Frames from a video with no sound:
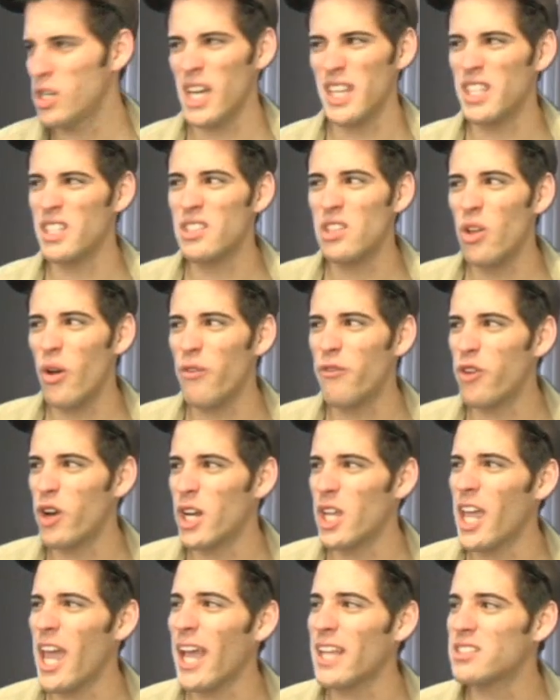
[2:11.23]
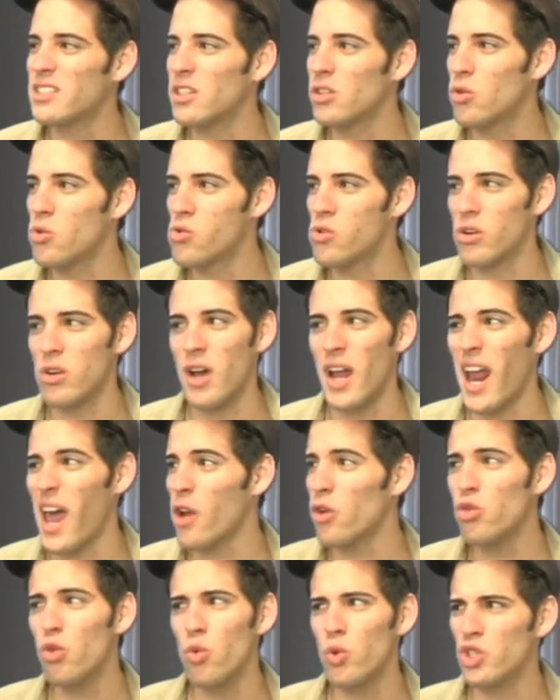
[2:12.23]
You got this little funny accent going
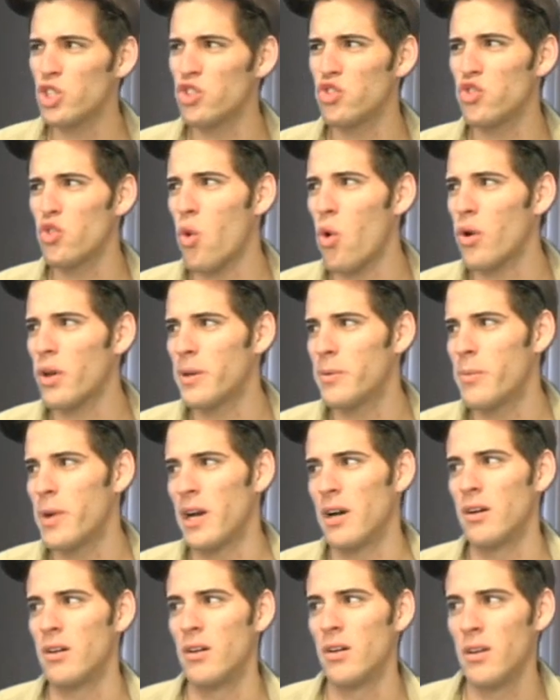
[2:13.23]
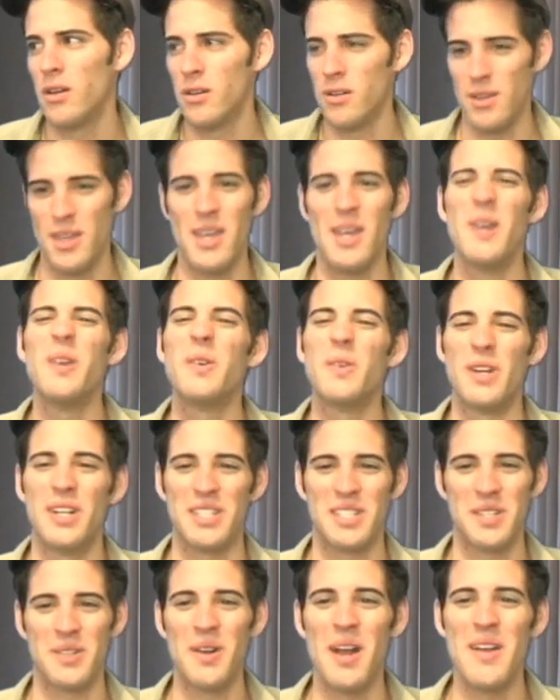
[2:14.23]
on. I don't know what you're talking about. You hear
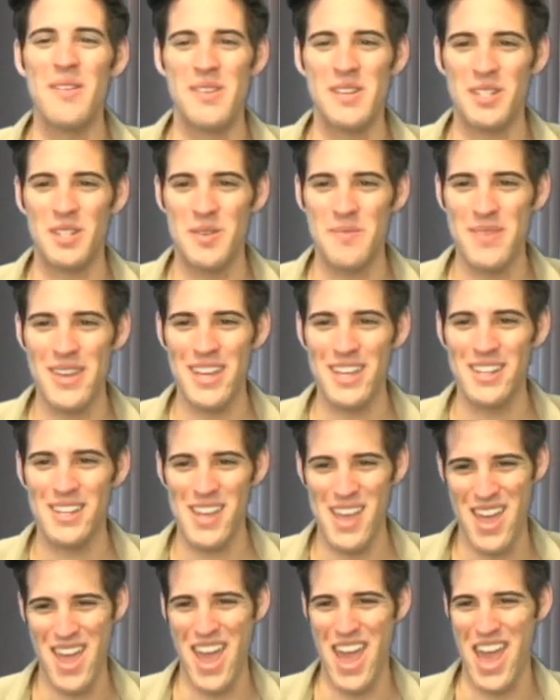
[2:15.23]
Russia, right, Russia man?